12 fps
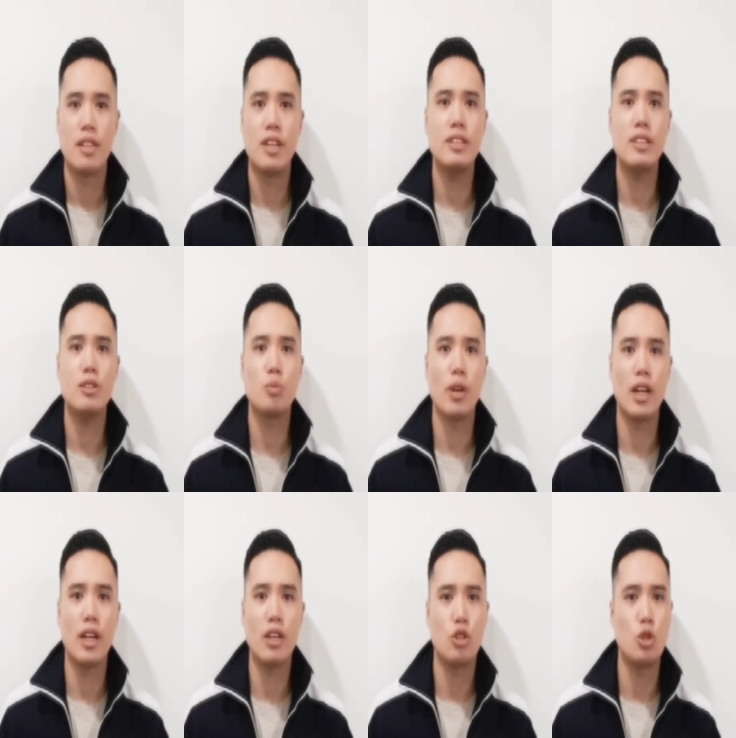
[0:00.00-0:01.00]
This is
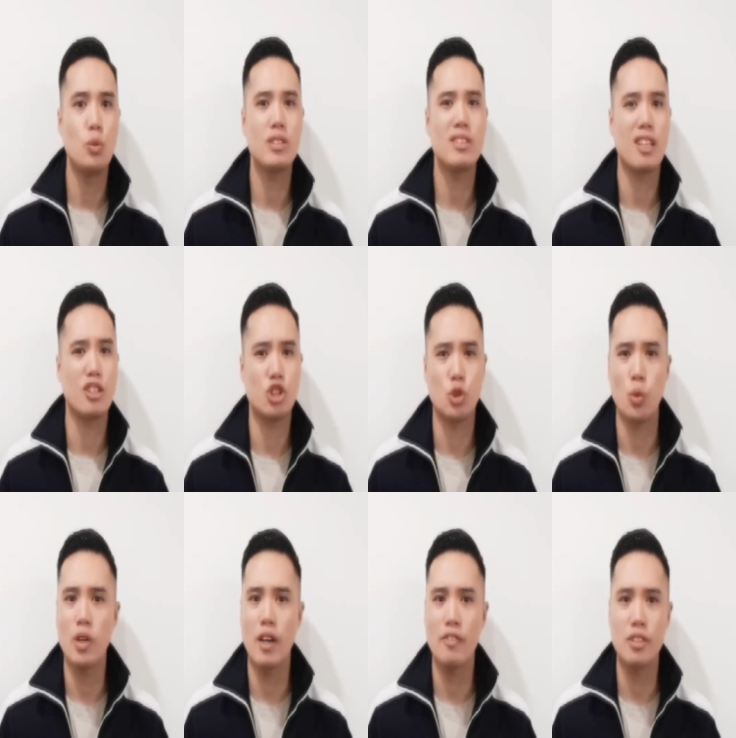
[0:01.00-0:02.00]
where you will start
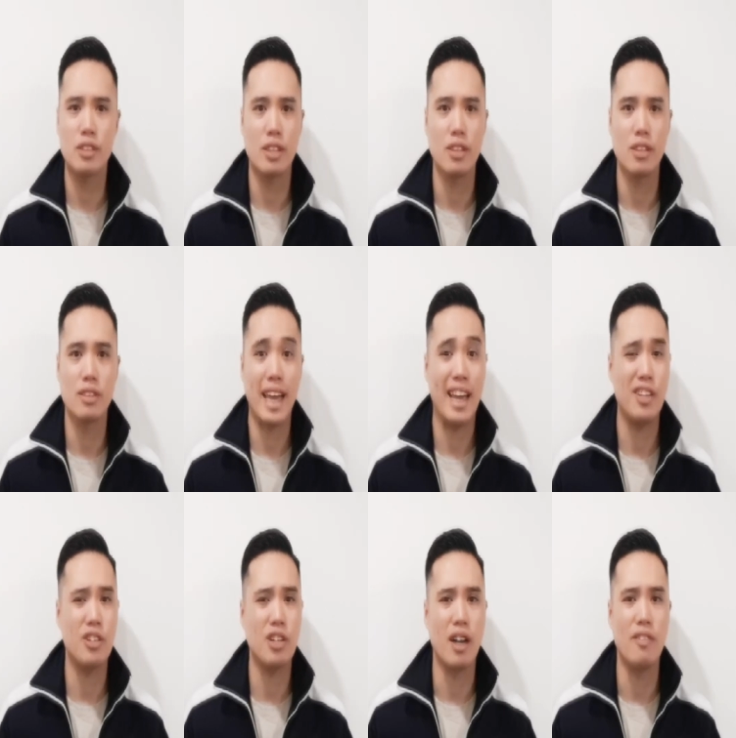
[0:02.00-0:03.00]
showing off your skills and
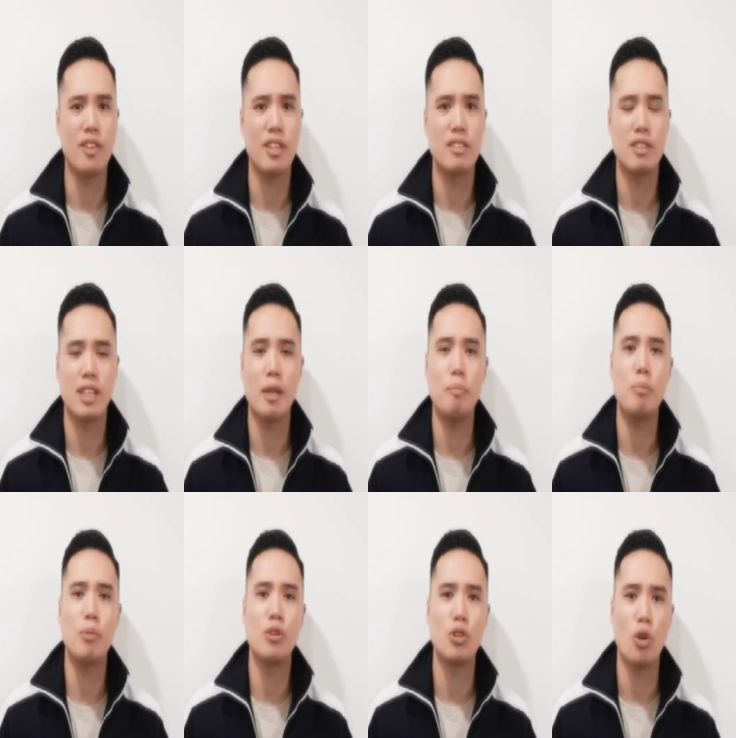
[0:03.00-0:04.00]
your confidence to let
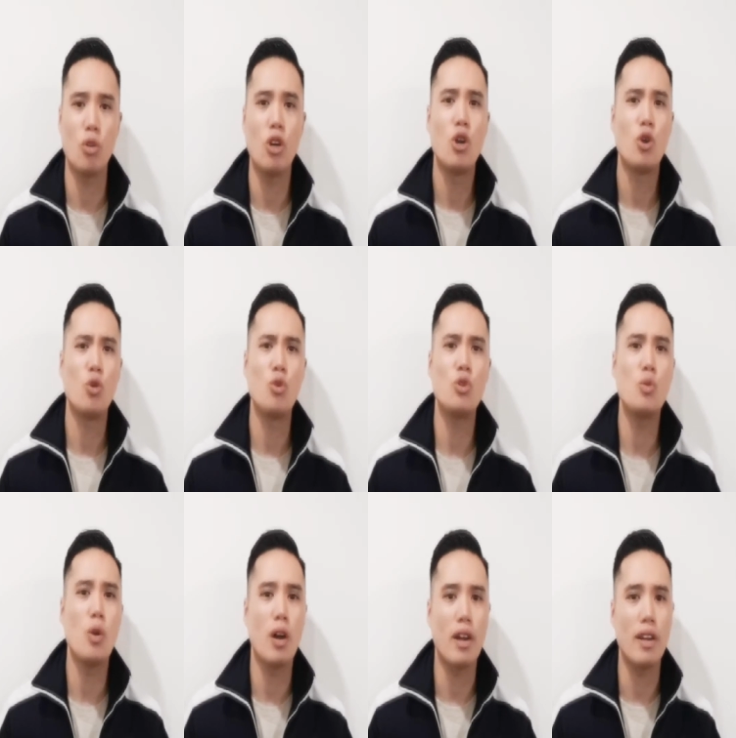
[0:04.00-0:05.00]
people know who
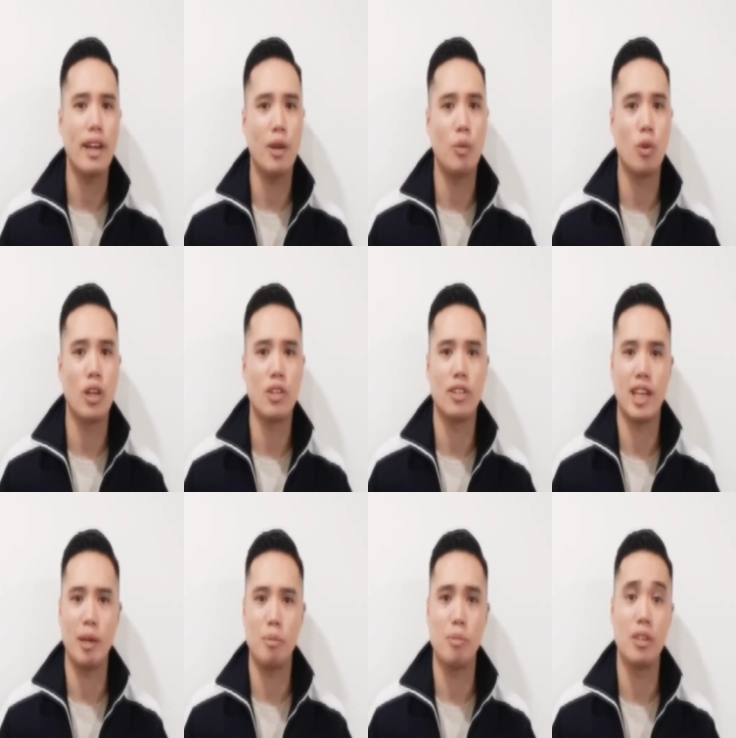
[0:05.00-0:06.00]
you are and what you're
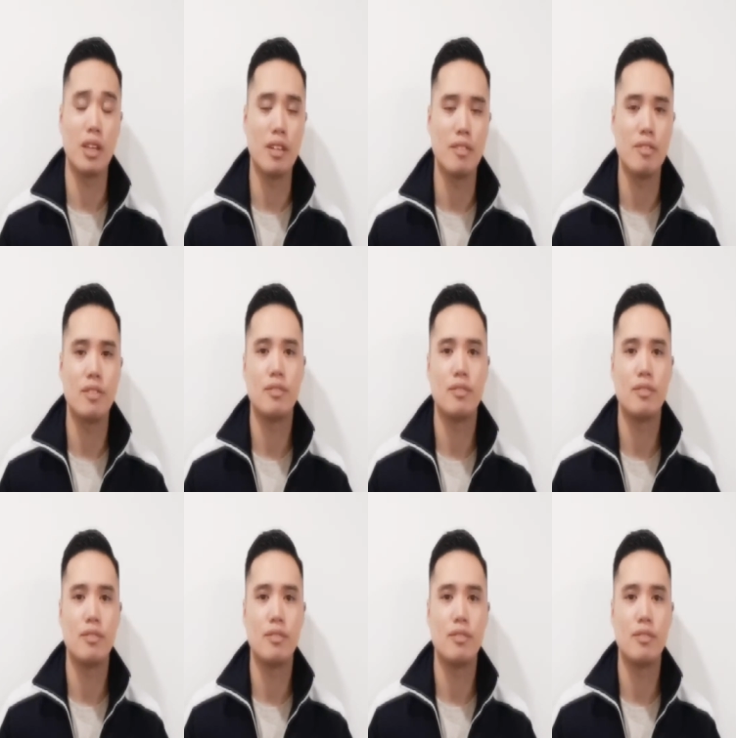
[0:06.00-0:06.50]
capable of.